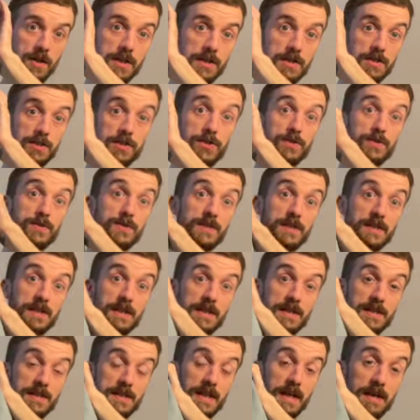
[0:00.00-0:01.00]
use
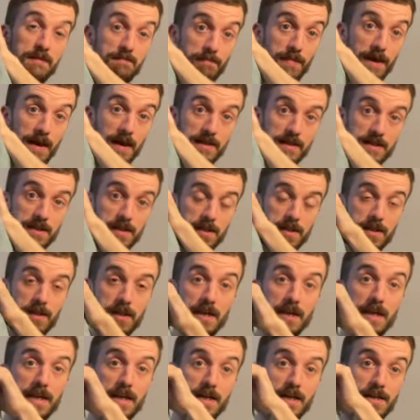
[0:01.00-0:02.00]
the same pattern
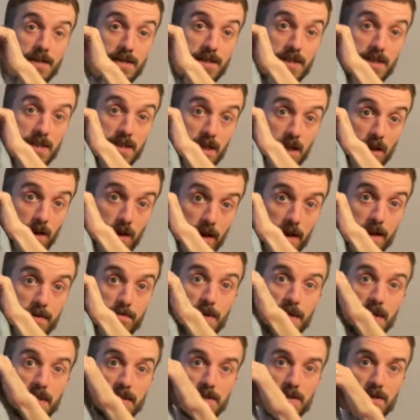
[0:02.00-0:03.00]
in a slightly
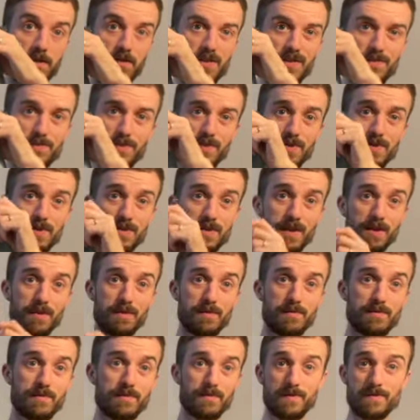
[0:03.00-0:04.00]
bigger size, because
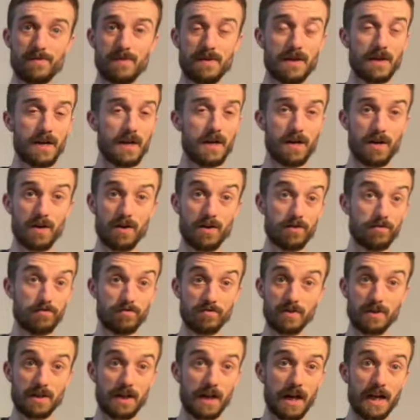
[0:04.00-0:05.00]
I
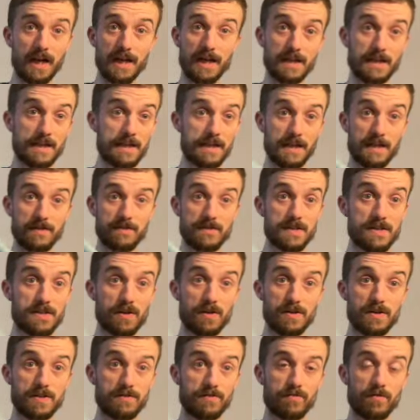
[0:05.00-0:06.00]
clearly didn't get the
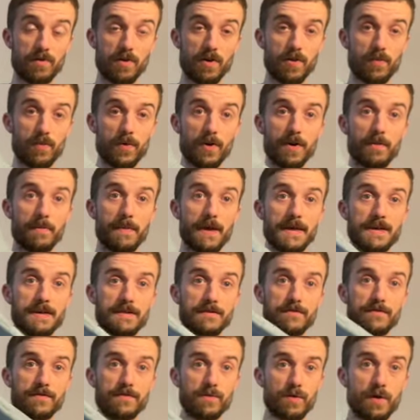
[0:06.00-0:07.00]
sizing right when I made
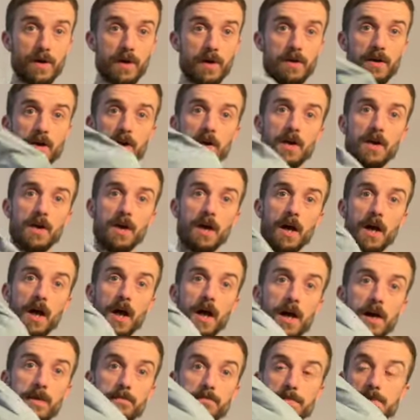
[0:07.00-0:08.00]
it for her.
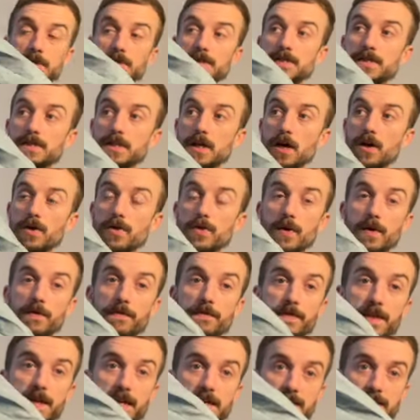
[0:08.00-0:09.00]
So
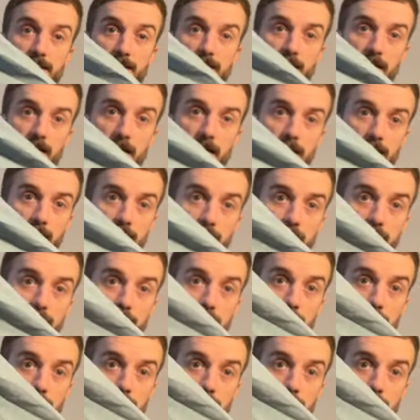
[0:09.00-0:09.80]
this is